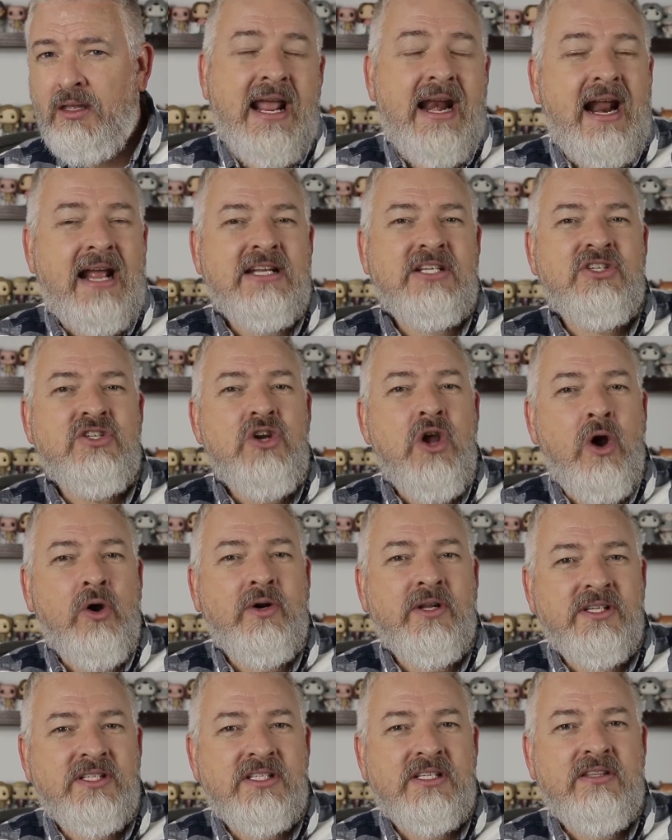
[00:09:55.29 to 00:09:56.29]
And I
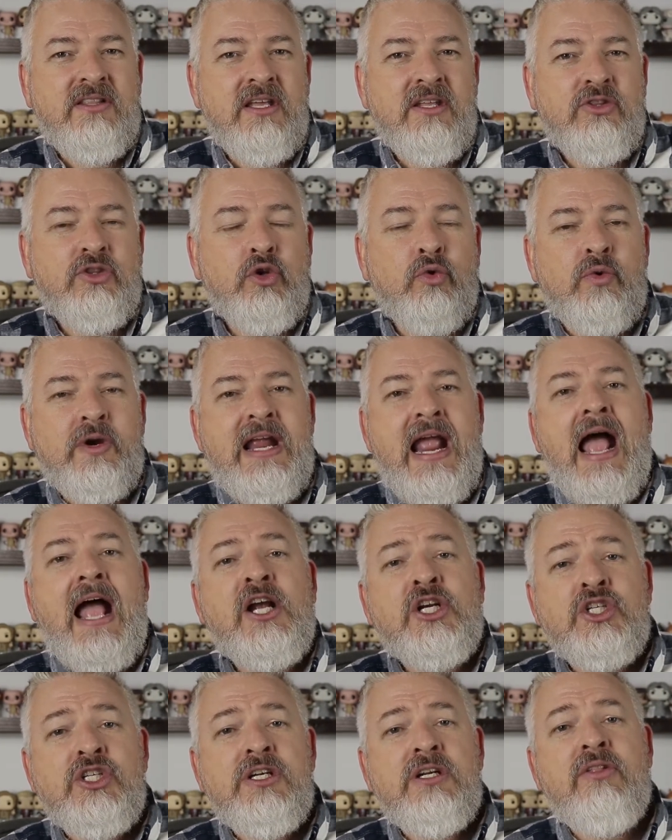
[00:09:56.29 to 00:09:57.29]
noticed that the
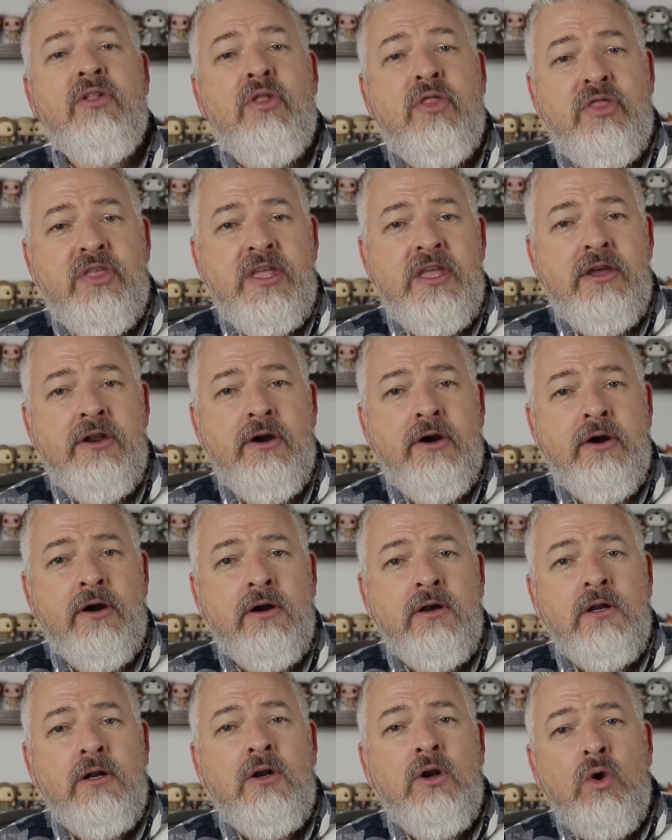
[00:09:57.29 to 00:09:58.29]
reaction in the
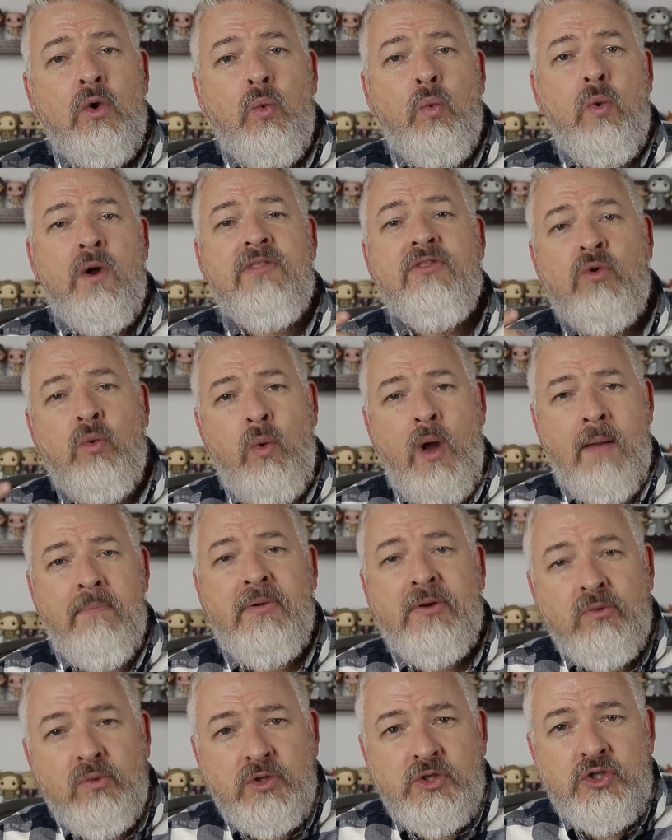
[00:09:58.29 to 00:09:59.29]
theater when the
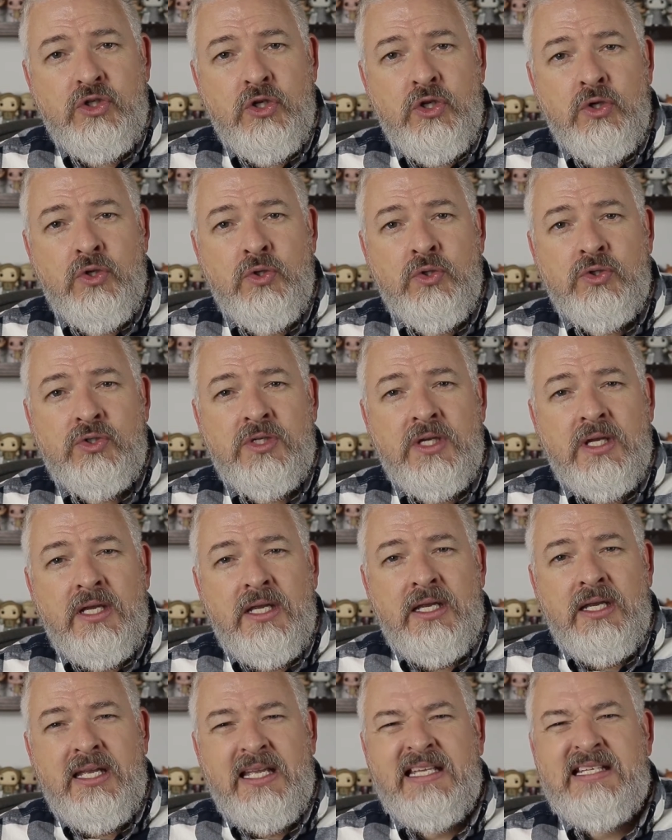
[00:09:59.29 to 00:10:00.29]
weapon was used
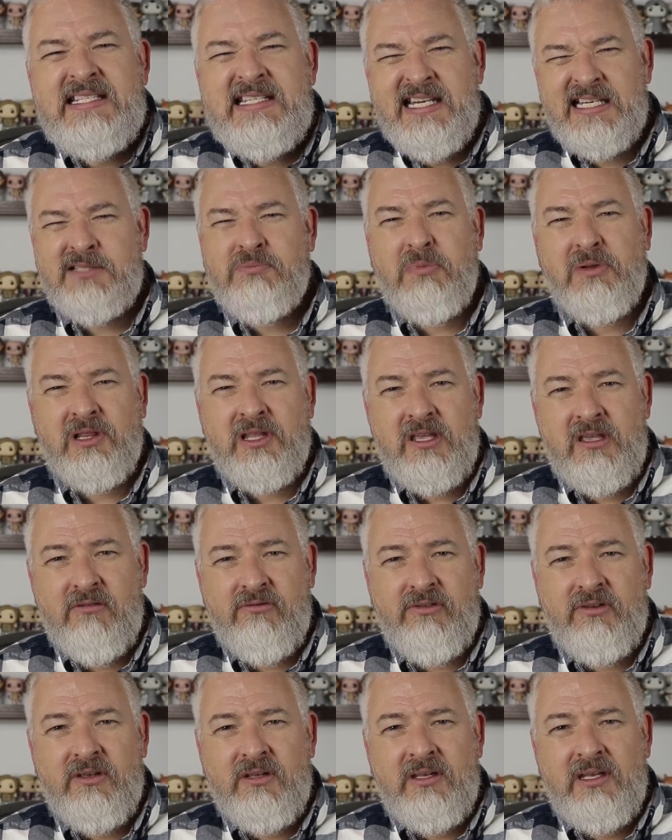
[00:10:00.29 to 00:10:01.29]
is
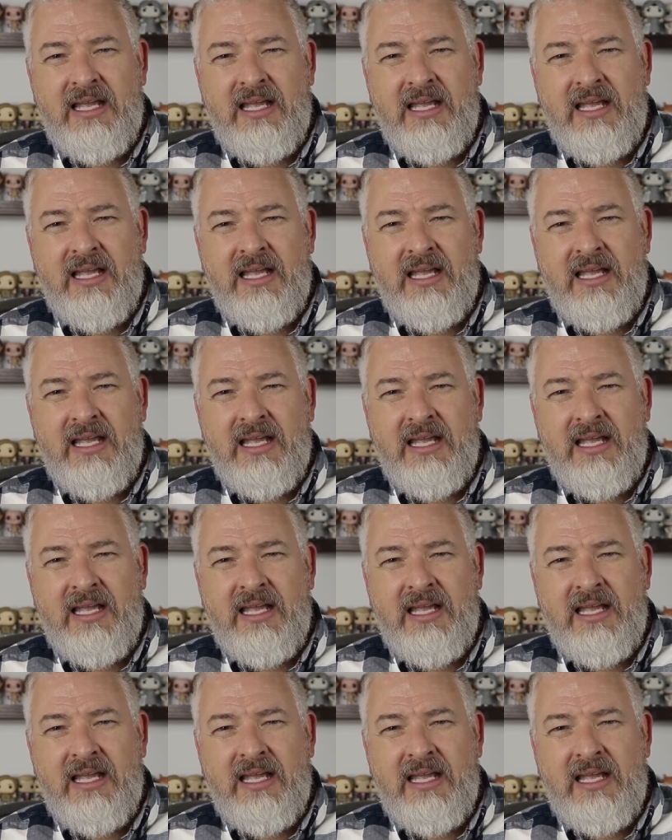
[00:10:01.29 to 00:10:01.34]
disbelief.